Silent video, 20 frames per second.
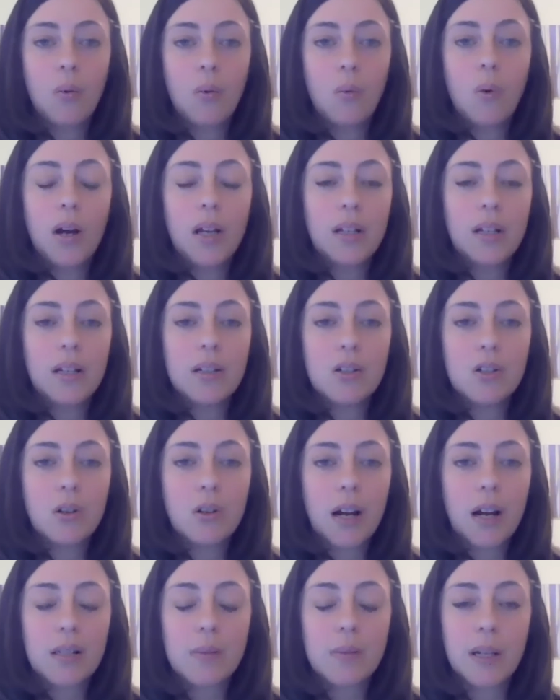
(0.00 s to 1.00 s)
What is
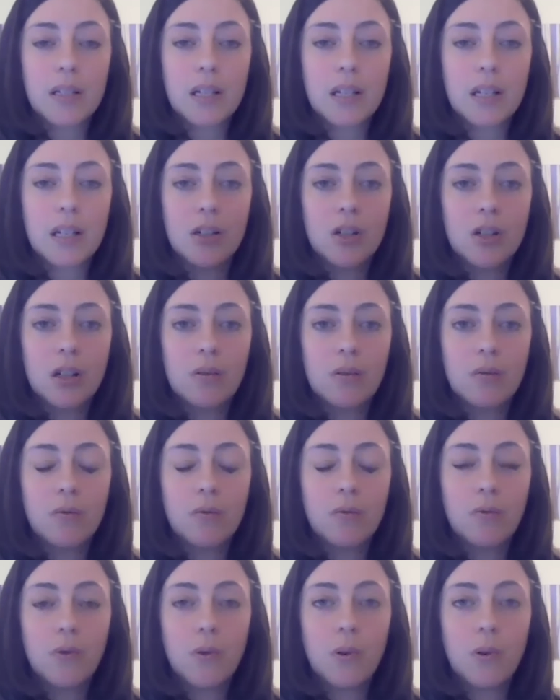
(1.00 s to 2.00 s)
your
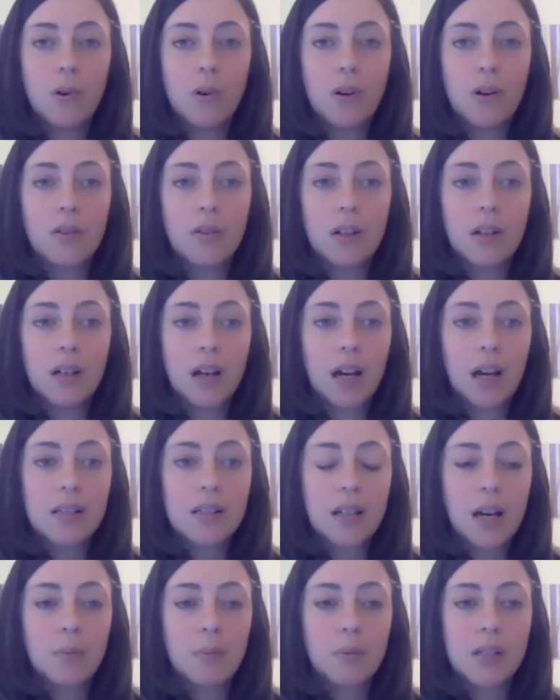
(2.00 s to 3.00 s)
expectation for the next
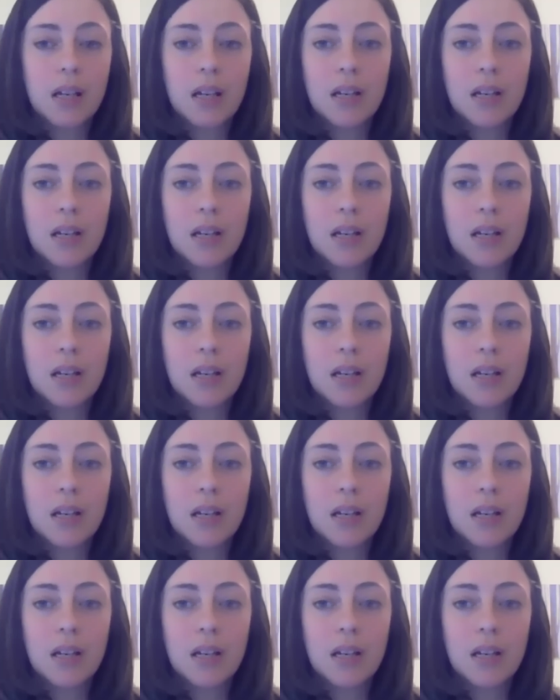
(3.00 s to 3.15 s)
steps